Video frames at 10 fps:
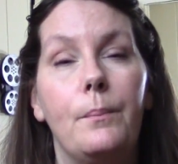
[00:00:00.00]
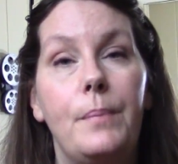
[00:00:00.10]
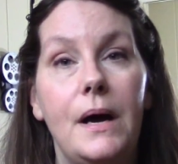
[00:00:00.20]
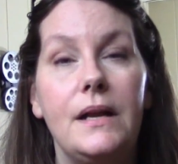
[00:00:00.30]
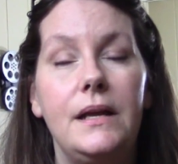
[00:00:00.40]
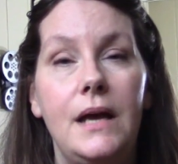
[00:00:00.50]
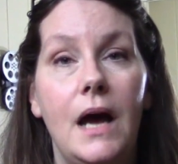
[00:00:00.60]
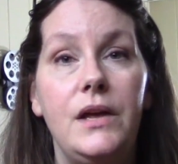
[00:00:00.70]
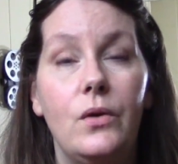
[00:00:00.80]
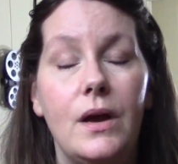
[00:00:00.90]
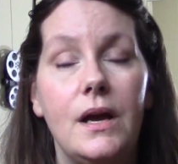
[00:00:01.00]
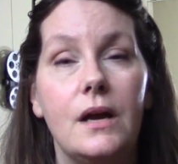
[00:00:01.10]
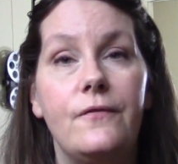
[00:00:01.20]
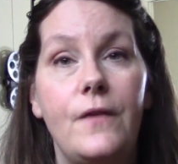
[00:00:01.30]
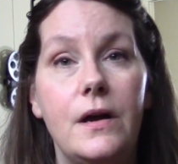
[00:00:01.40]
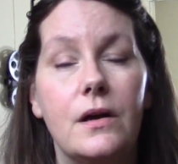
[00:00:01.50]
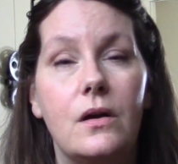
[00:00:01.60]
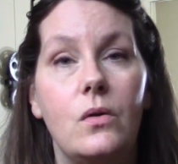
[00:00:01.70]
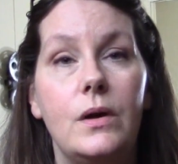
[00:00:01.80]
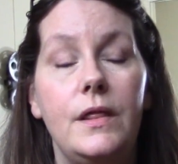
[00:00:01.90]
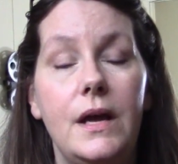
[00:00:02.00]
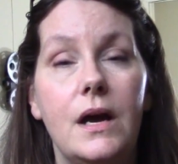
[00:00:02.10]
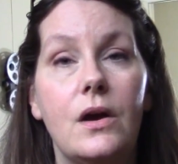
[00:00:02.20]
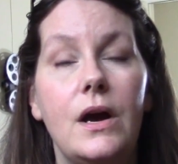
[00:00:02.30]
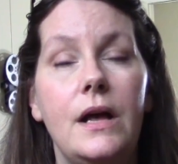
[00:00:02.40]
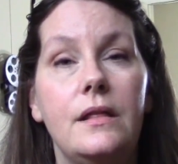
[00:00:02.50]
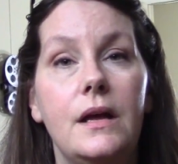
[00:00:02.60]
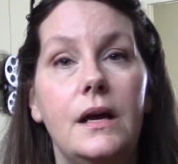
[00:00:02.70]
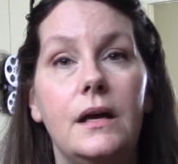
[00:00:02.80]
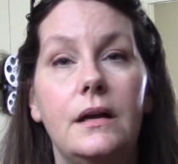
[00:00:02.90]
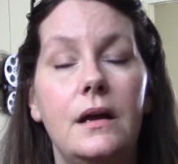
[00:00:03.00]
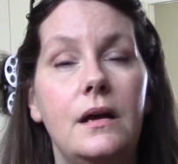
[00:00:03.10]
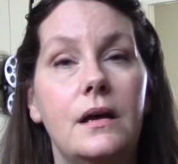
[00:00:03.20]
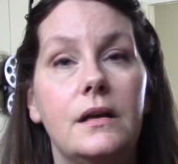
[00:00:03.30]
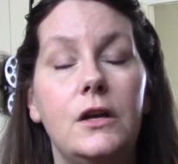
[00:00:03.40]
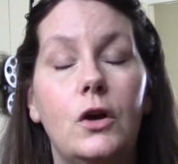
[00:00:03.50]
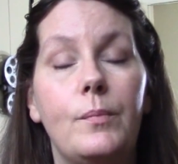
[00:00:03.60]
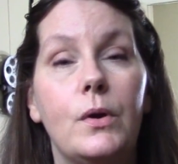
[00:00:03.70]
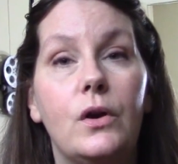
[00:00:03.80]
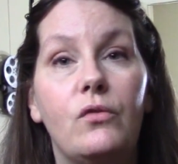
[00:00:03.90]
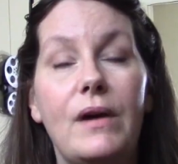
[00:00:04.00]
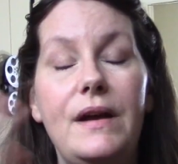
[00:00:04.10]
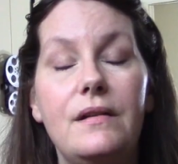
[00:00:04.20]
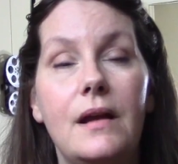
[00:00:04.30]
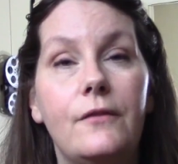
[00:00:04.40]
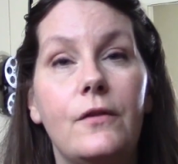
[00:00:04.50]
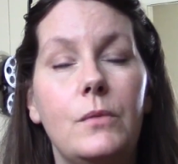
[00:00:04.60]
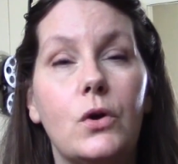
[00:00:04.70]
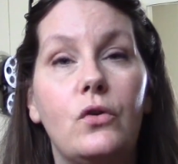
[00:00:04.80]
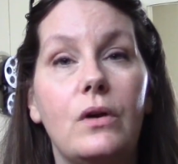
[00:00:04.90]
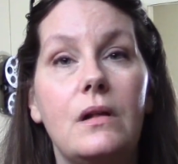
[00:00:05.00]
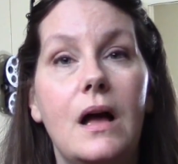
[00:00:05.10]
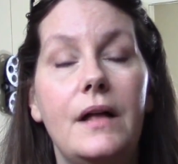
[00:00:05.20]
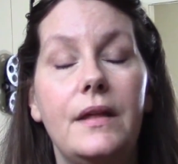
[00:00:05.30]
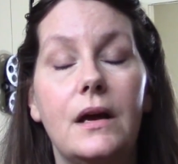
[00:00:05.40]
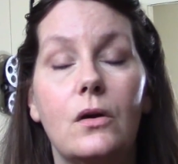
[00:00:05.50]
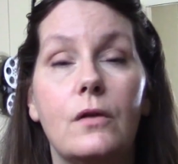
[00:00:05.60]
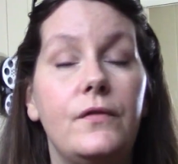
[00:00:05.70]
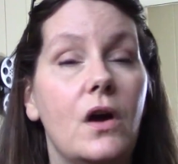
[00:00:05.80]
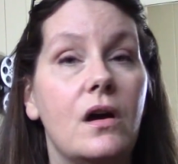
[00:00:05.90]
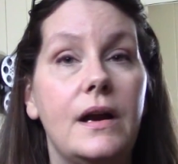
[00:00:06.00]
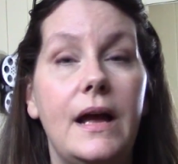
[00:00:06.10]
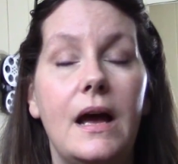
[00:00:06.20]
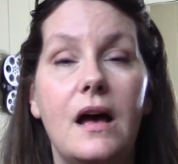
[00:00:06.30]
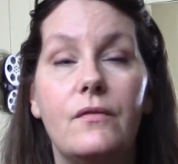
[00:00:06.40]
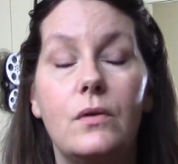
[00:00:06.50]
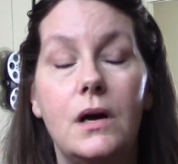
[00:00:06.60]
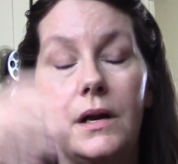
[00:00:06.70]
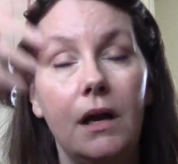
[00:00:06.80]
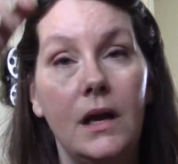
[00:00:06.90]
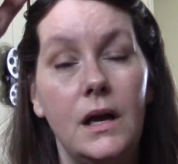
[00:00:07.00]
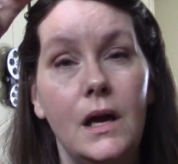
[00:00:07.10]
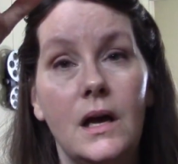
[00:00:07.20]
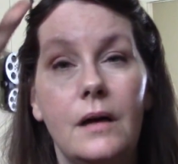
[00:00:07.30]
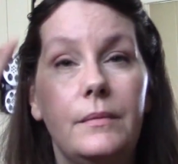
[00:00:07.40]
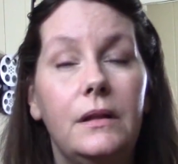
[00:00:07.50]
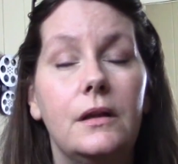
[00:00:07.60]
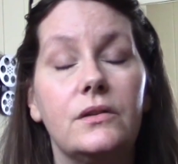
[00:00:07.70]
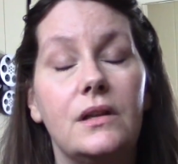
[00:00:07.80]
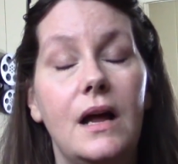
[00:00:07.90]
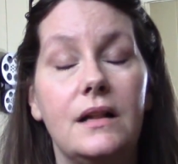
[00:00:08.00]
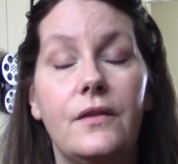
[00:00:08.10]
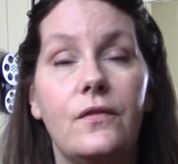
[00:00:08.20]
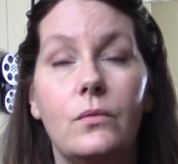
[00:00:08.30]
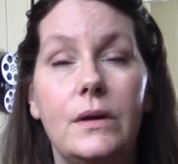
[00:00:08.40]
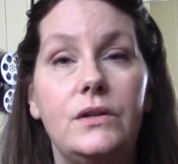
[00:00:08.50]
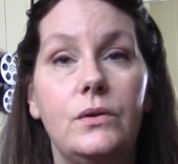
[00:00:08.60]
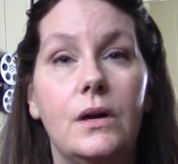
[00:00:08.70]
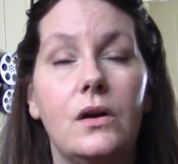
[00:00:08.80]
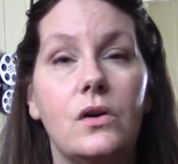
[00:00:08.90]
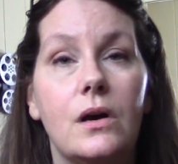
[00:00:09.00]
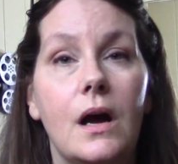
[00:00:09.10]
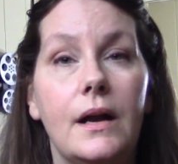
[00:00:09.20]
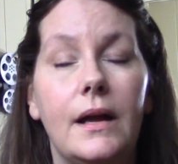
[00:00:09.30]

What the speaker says: But yeah, you can get a fire going there, and then you can put a grate like from your grill on there, or if you already have one. I mean, there's a lot of different ways you can cook on